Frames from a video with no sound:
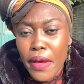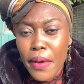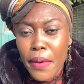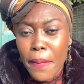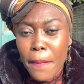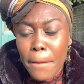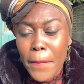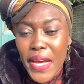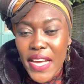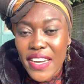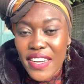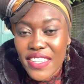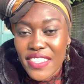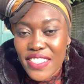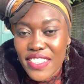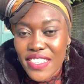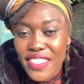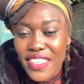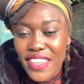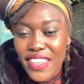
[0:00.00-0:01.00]

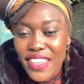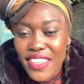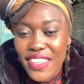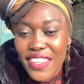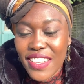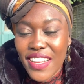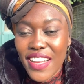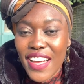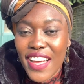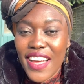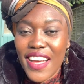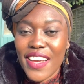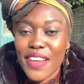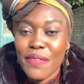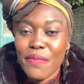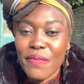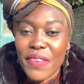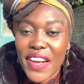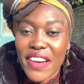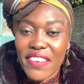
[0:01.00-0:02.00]
Marriage.
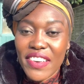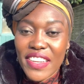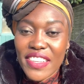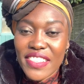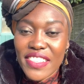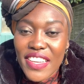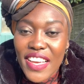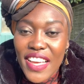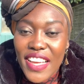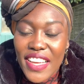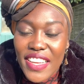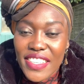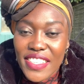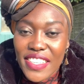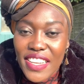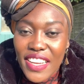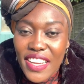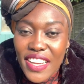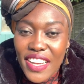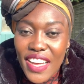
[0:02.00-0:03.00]
Marriage and
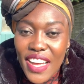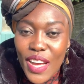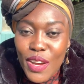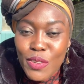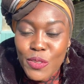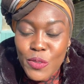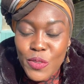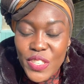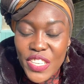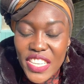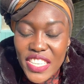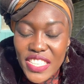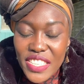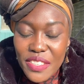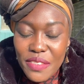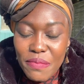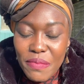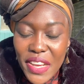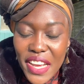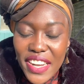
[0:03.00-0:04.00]
how to date
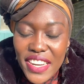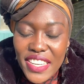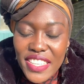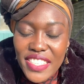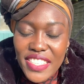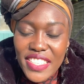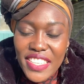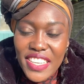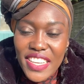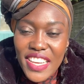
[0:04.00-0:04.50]
in marriage.